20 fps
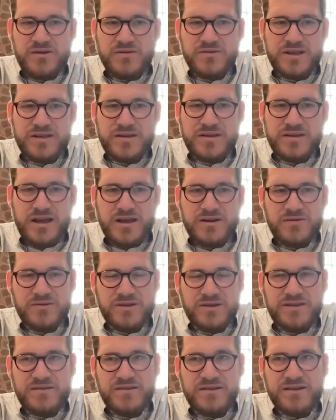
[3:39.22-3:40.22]
not
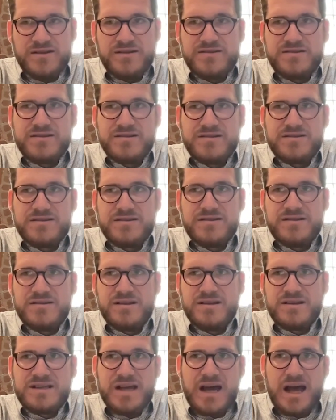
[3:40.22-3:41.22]
only the
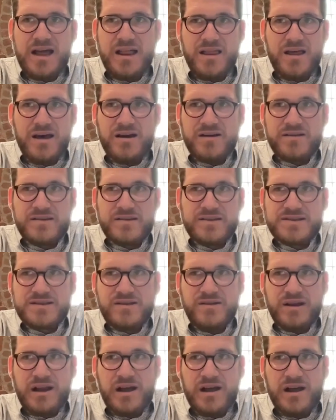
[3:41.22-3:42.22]
dialogue that's
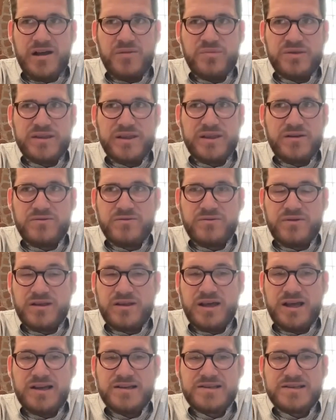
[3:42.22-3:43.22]
going on, but they don't
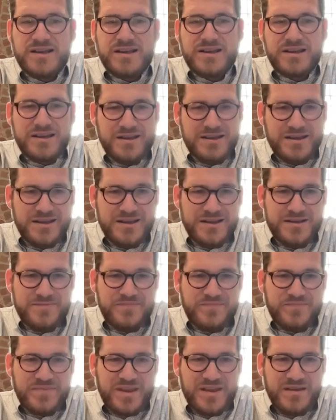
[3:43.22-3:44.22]
realize, like,
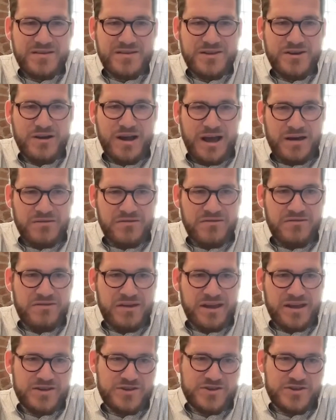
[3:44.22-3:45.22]
you know, how
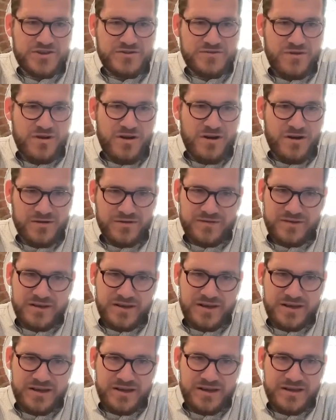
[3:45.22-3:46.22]
thick and strong
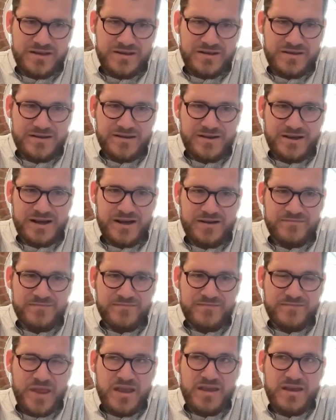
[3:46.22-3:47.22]
the
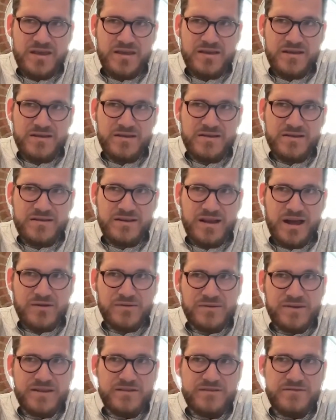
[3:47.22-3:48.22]
not
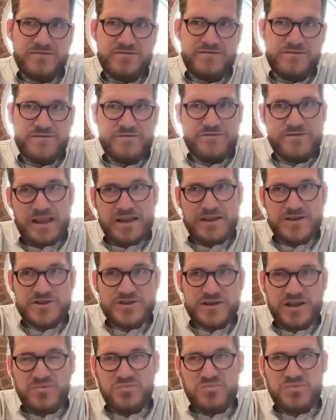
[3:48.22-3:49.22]
only the
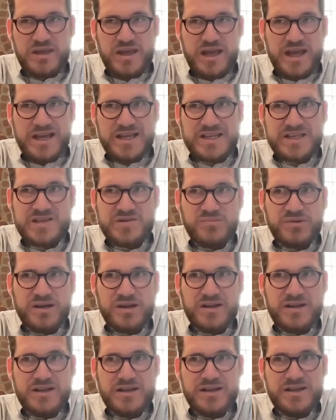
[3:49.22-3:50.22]
fellowship, yes,
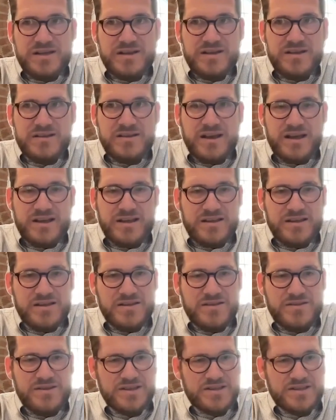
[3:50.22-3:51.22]
but like,
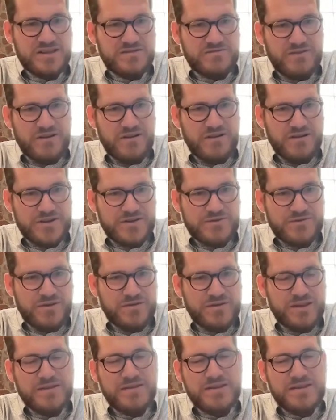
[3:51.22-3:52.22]
this is very
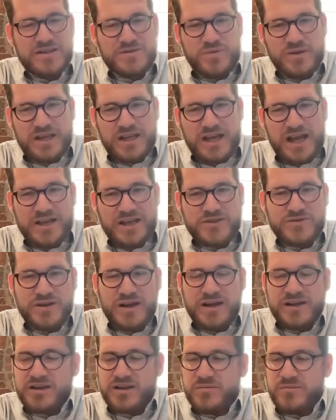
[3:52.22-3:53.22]
strong. I think this is what the guys
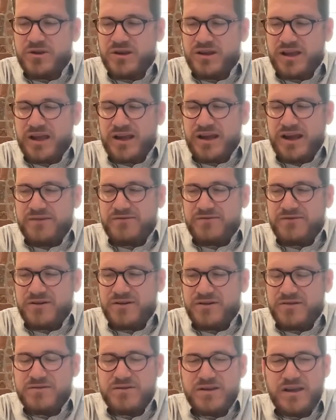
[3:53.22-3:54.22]
try to communicate
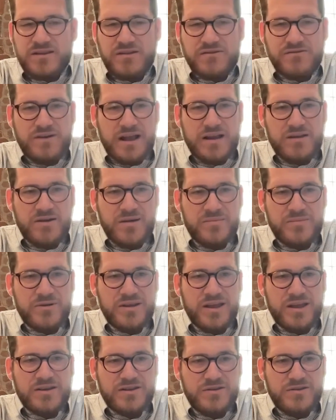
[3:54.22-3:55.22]
after in their follow-up. They're
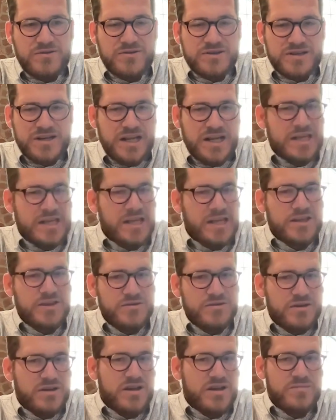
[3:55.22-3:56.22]
like, you understand, like, you
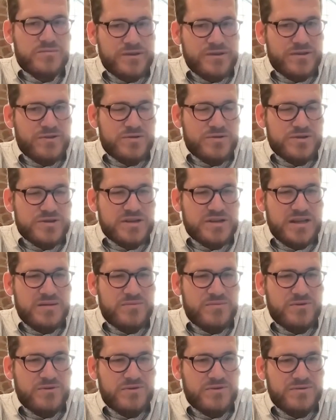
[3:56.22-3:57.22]
can come to the Lord's
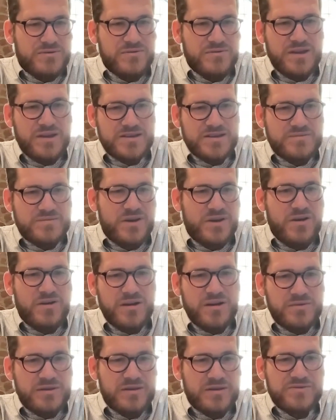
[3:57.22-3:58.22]
table with us. We all
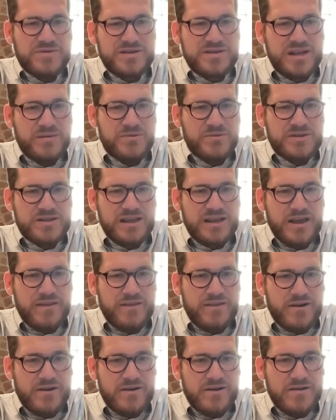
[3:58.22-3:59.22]
come to the Lord's table
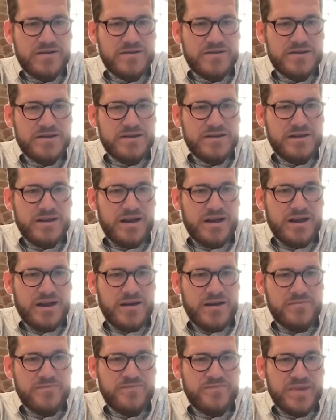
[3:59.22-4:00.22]
together. Mm-hmm.